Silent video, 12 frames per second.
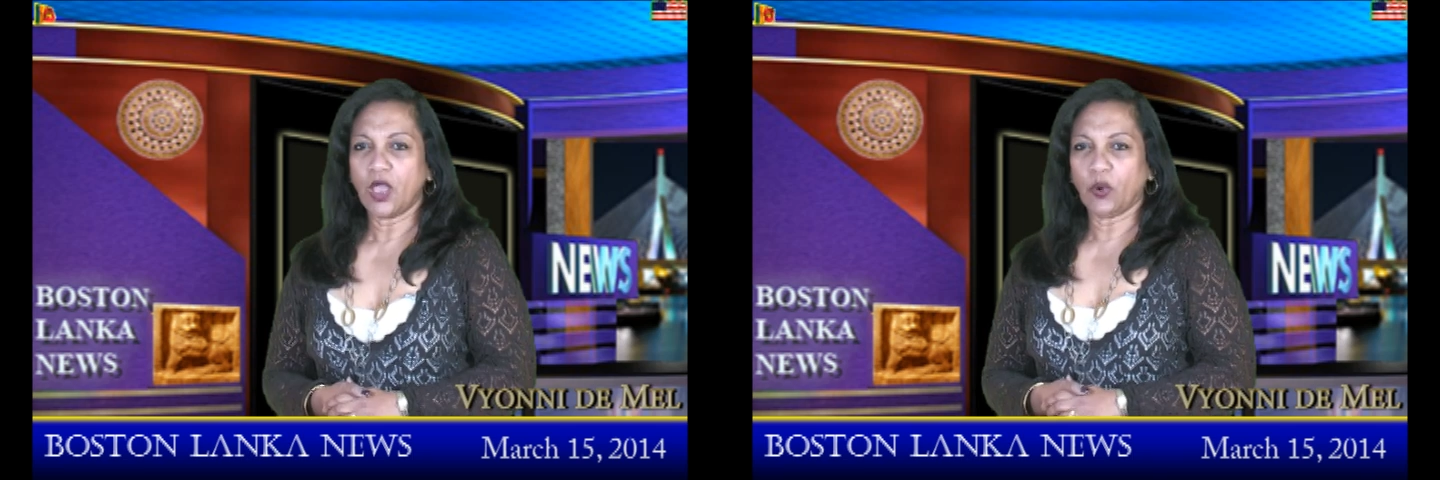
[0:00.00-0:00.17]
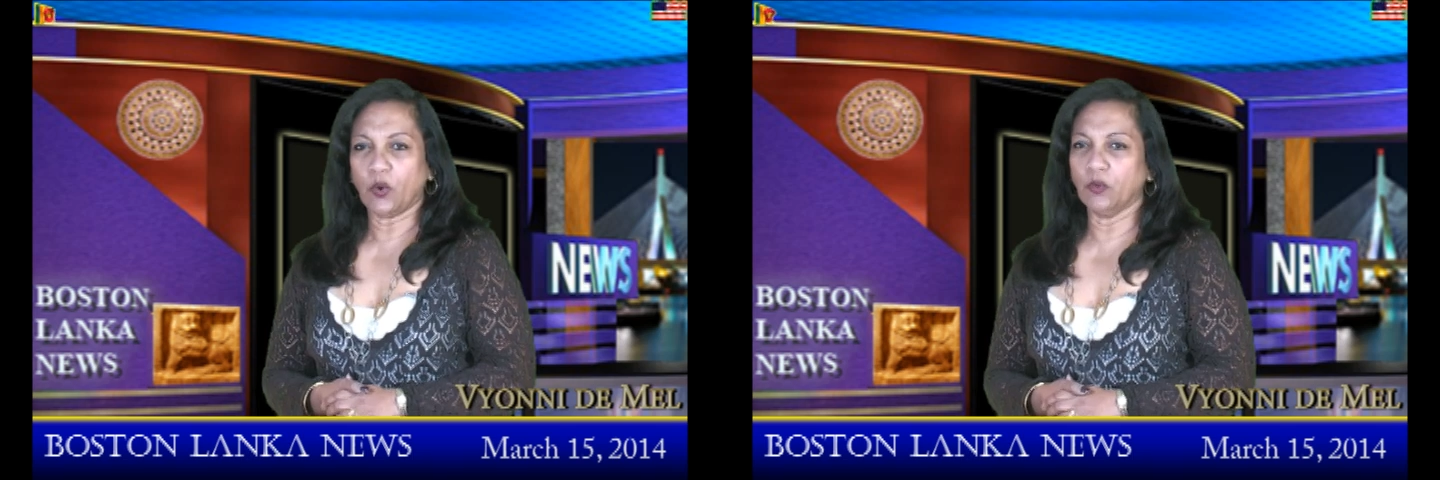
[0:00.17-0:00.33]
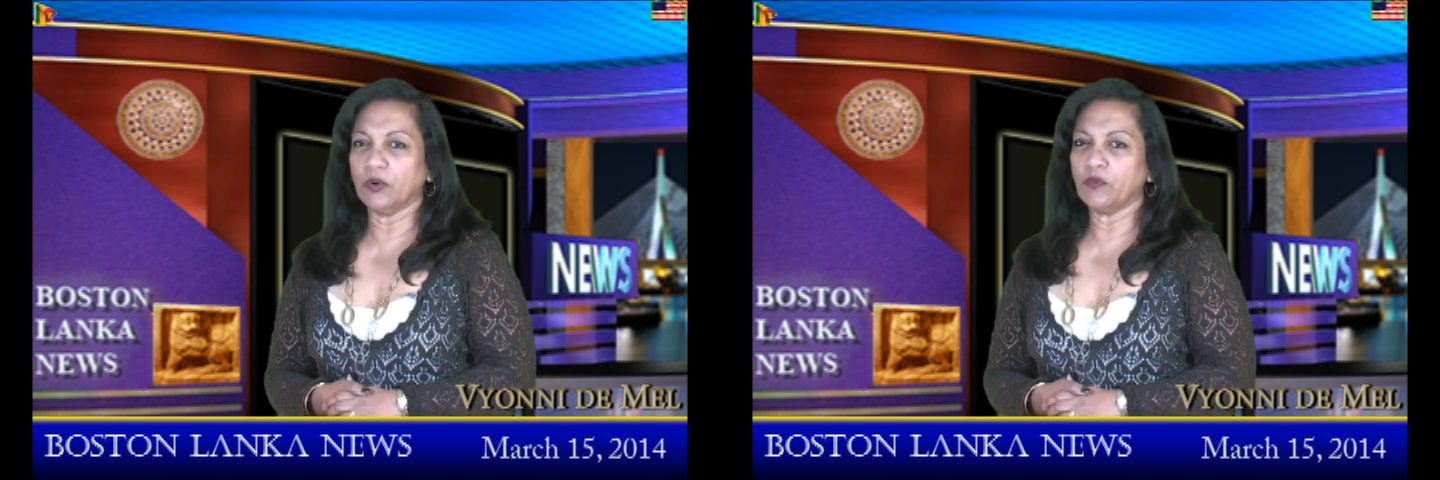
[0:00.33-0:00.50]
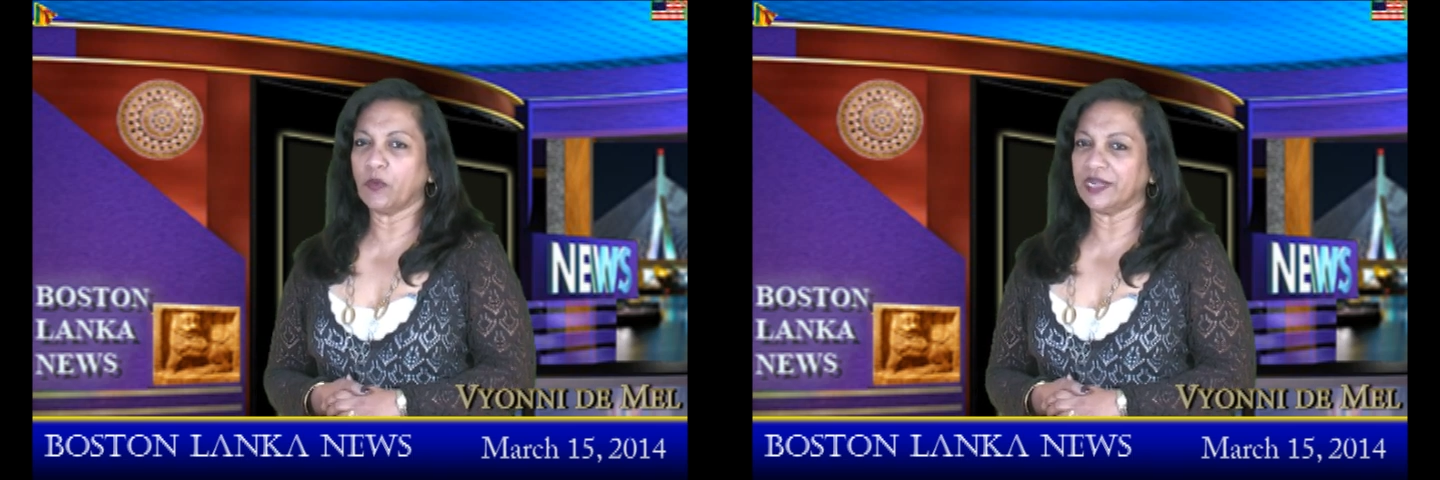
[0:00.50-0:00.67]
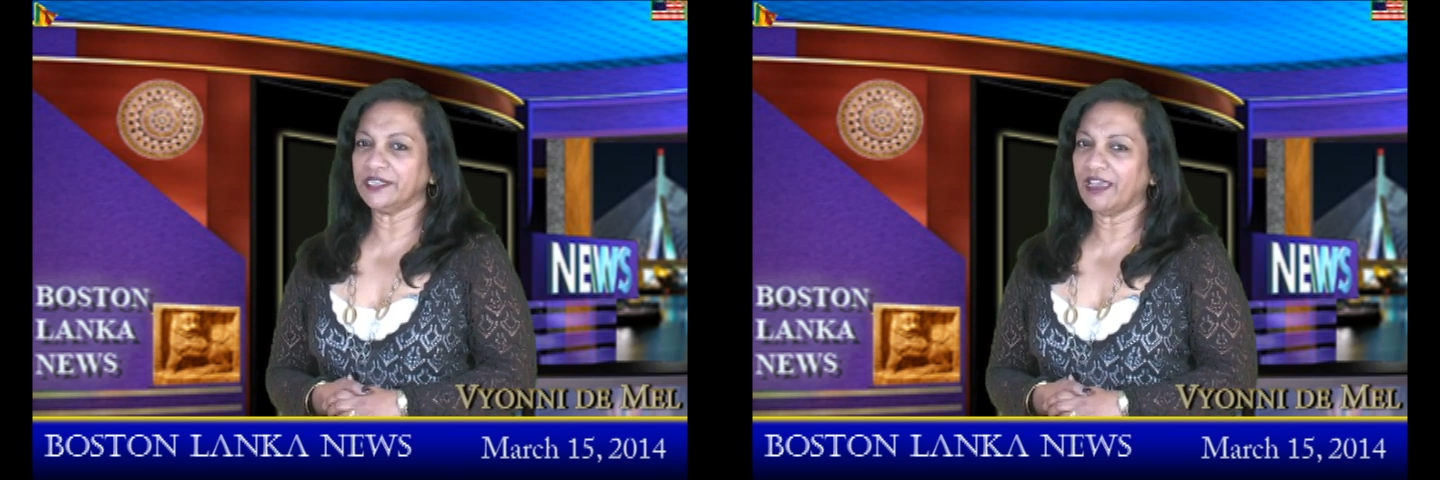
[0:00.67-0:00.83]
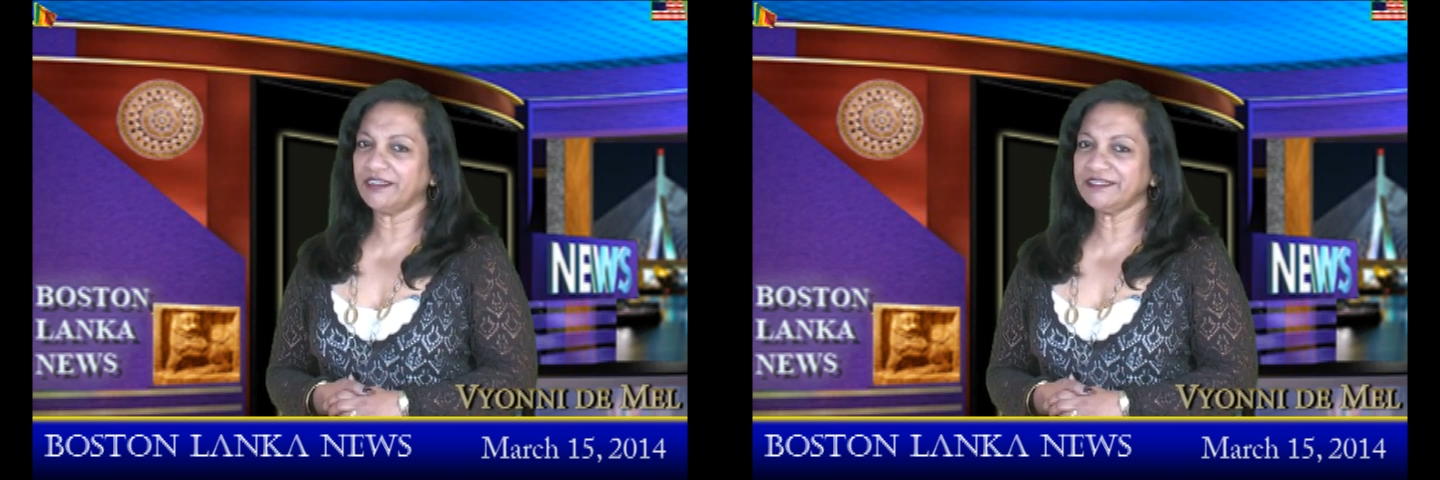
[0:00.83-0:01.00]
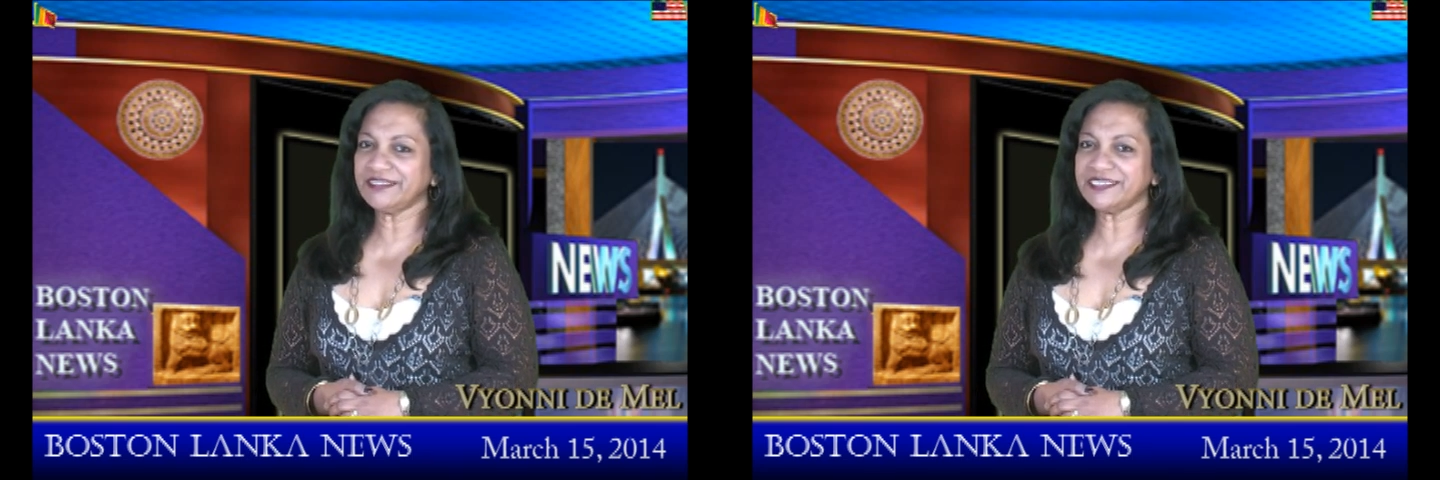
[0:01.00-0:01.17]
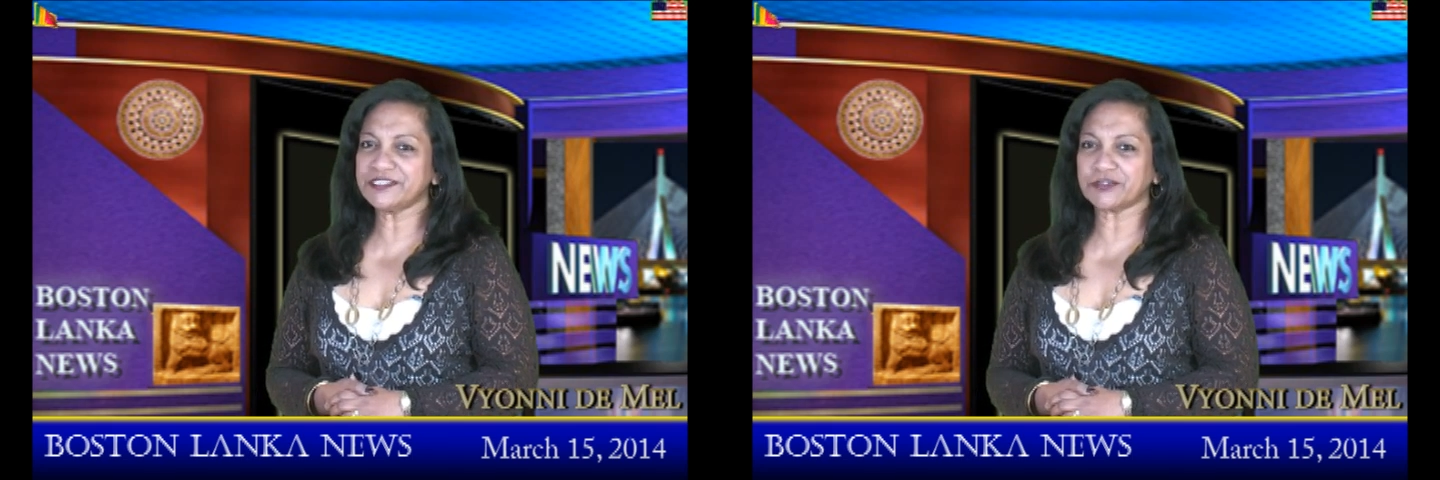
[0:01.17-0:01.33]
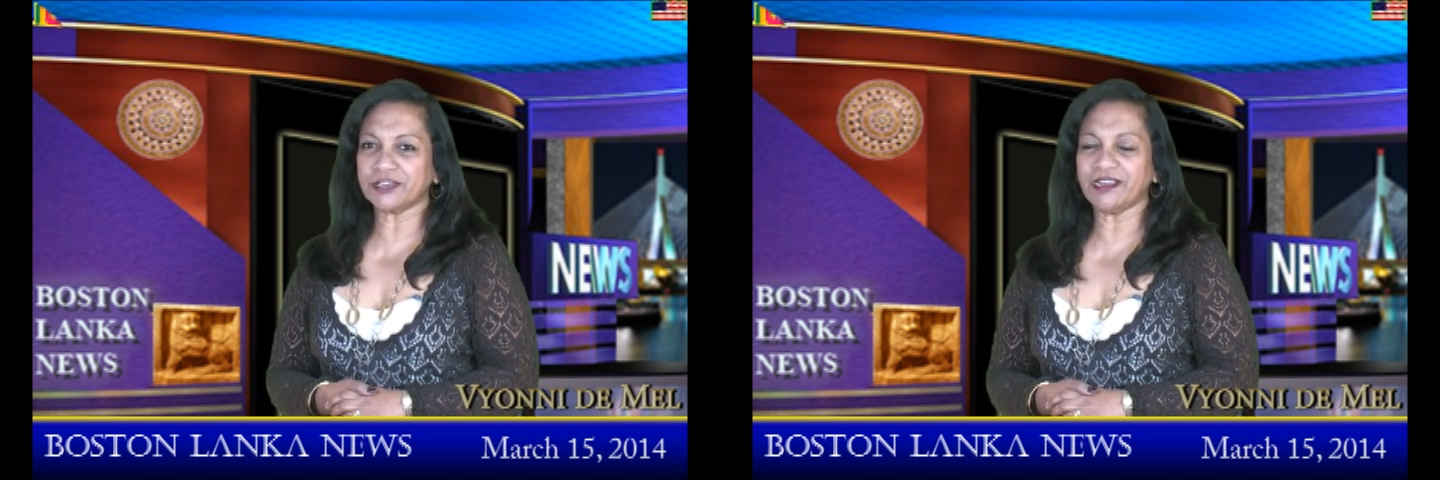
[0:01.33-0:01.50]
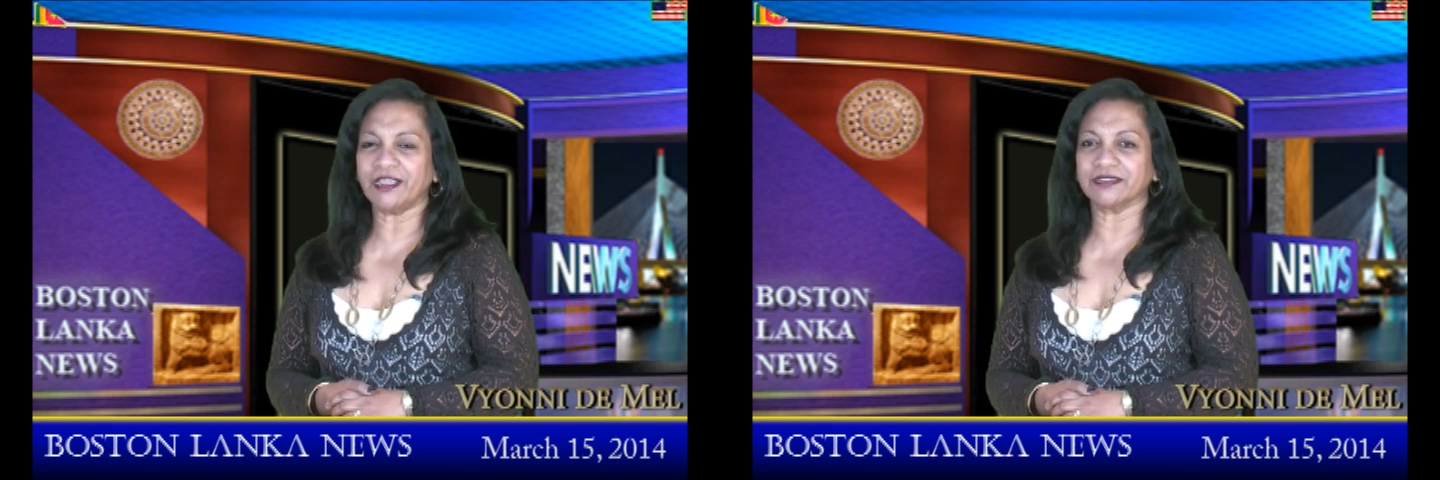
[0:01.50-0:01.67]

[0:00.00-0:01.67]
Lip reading: Over 100 Sri